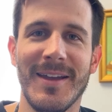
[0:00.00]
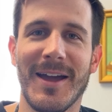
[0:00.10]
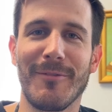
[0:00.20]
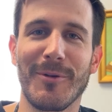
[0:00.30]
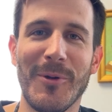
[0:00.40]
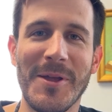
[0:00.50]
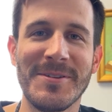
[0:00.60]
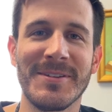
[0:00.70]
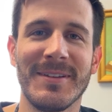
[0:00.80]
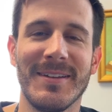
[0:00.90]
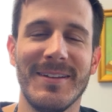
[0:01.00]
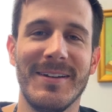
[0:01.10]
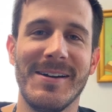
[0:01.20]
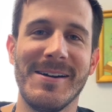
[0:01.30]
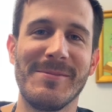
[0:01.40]
Hi everyone,
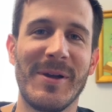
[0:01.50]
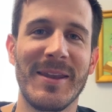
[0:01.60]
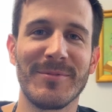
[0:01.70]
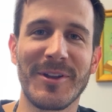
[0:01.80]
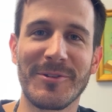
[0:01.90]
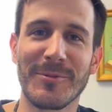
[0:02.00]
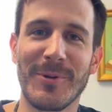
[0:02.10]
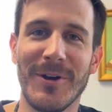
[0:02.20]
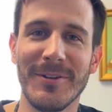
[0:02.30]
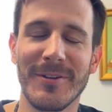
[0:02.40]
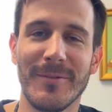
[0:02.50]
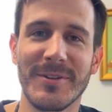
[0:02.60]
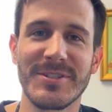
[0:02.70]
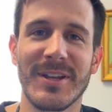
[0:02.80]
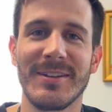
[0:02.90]
my name is Dr. Paul here at
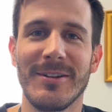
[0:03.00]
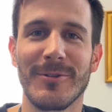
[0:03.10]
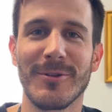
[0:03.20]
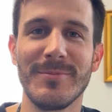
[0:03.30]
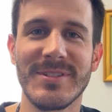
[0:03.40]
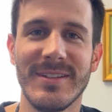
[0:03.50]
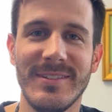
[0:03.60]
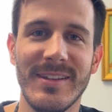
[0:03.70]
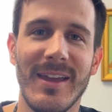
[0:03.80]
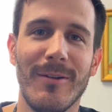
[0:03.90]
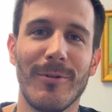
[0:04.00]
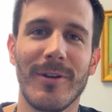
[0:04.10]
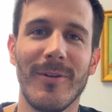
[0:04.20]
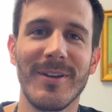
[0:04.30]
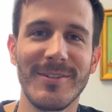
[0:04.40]
Wichita Dental Group. Today we're
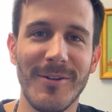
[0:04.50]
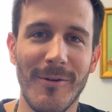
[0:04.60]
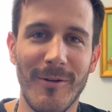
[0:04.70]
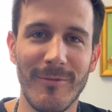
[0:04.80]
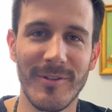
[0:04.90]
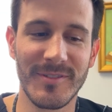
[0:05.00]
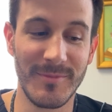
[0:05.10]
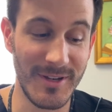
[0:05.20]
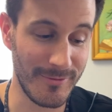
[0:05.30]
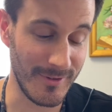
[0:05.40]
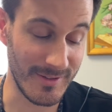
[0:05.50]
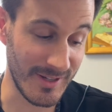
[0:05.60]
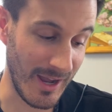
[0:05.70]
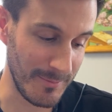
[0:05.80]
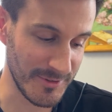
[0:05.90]
going to go over some different
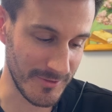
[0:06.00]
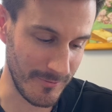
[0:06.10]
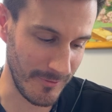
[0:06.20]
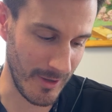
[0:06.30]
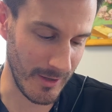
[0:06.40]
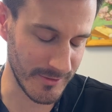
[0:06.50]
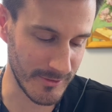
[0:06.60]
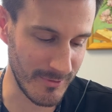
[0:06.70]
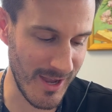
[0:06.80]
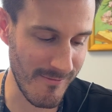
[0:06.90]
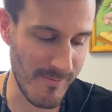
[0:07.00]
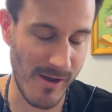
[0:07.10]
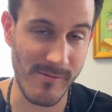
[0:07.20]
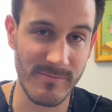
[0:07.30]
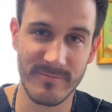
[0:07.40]
types of floss. So we have
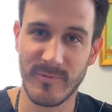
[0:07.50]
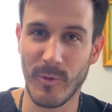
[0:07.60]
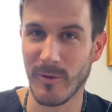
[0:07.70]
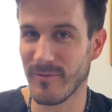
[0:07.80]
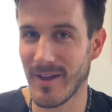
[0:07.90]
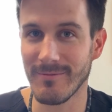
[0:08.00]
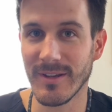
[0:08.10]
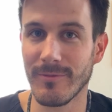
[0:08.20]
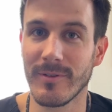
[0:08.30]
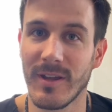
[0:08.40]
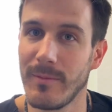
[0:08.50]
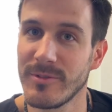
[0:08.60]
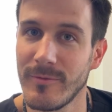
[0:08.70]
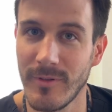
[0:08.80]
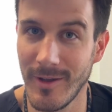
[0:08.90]
about 4 or 5 different types
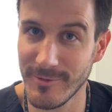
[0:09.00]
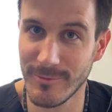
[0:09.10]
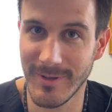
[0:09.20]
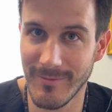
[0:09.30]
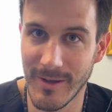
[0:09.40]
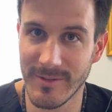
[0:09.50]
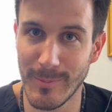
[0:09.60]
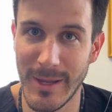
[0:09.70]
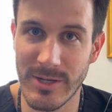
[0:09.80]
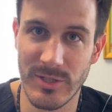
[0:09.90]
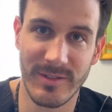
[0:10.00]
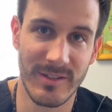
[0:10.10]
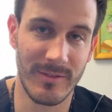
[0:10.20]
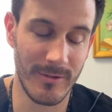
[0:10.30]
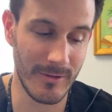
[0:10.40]
of floss we'll give out to patients
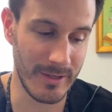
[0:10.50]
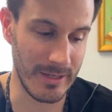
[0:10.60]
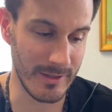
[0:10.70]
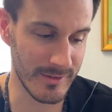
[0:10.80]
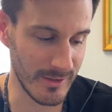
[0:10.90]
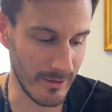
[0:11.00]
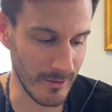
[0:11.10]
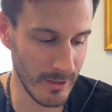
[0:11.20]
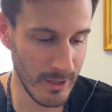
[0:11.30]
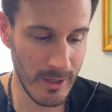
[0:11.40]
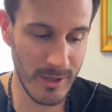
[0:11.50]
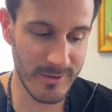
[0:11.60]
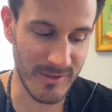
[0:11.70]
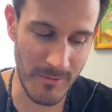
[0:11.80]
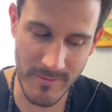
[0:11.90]
at their cleanings here.
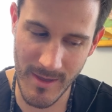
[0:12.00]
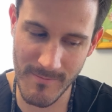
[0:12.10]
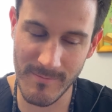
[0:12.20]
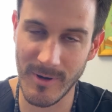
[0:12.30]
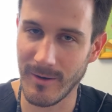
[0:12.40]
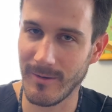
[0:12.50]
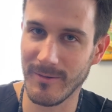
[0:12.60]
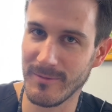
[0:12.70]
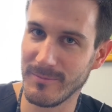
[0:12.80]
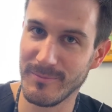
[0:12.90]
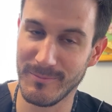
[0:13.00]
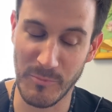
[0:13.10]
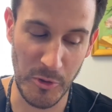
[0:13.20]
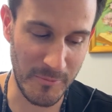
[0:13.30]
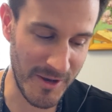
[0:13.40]
Some of them are
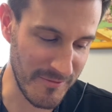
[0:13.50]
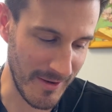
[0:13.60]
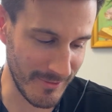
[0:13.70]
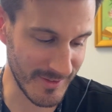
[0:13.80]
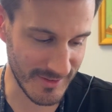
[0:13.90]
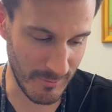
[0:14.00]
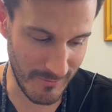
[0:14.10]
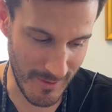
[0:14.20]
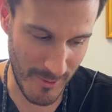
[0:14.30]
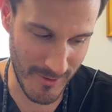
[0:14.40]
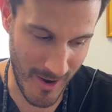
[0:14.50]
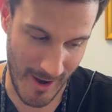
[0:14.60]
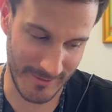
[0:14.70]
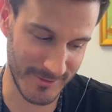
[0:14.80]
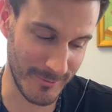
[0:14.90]
more of my favorites, some of them are
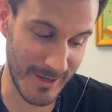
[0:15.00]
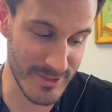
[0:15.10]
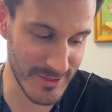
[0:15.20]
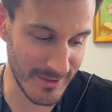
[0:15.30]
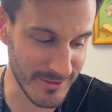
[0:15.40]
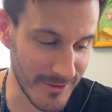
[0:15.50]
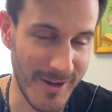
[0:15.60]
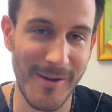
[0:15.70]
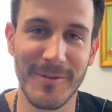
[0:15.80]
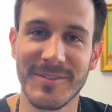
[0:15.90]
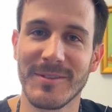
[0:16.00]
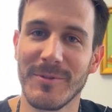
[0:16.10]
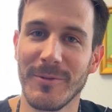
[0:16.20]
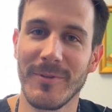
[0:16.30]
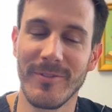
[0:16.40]
not. So we're actually going to start out with some
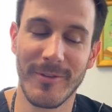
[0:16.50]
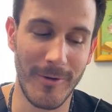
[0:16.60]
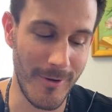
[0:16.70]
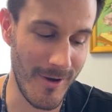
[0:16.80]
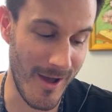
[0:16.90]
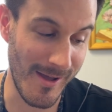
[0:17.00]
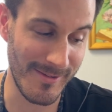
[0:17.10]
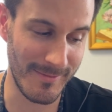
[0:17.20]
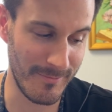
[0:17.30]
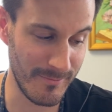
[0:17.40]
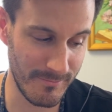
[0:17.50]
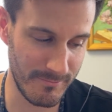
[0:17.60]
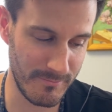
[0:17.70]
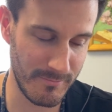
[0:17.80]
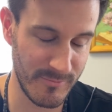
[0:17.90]
of the ones that are not
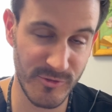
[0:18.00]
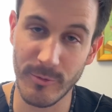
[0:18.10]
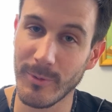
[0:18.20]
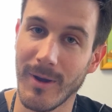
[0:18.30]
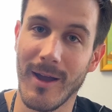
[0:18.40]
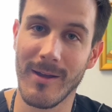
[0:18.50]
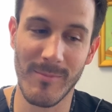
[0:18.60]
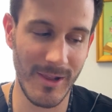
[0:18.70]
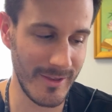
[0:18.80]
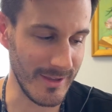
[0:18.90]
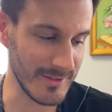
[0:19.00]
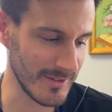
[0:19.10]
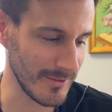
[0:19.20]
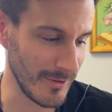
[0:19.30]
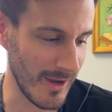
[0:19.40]
super high on my list.
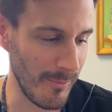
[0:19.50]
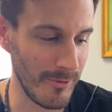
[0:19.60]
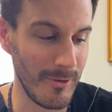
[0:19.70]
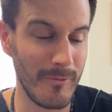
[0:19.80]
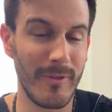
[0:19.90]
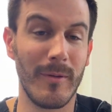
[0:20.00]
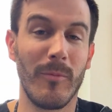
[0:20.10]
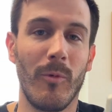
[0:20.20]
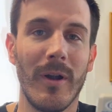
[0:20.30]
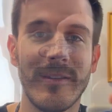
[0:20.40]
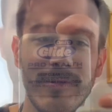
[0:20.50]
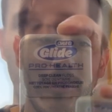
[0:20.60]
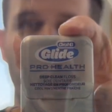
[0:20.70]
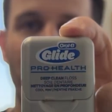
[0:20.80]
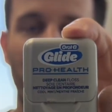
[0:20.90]
So a couple of them, one is
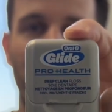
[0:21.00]
Oral-B